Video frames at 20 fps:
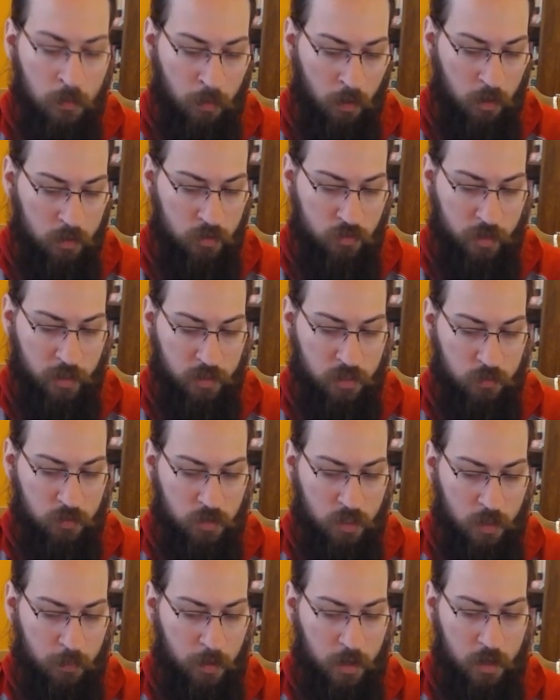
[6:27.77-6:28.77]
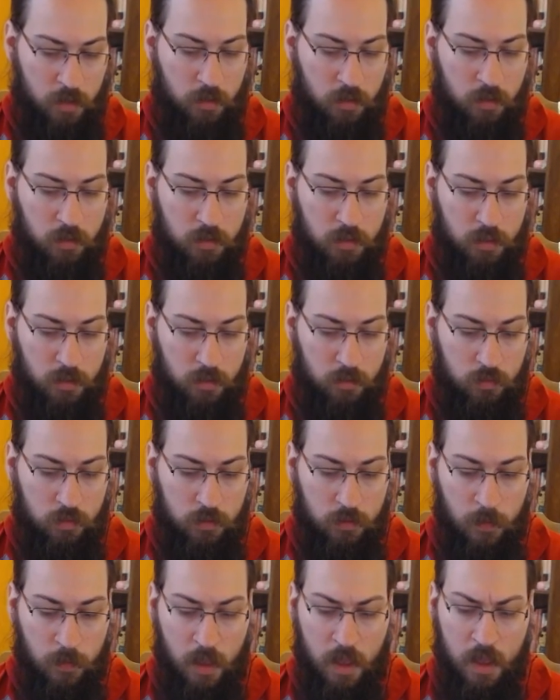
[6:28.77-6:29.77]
Bond drank some champagne and continued.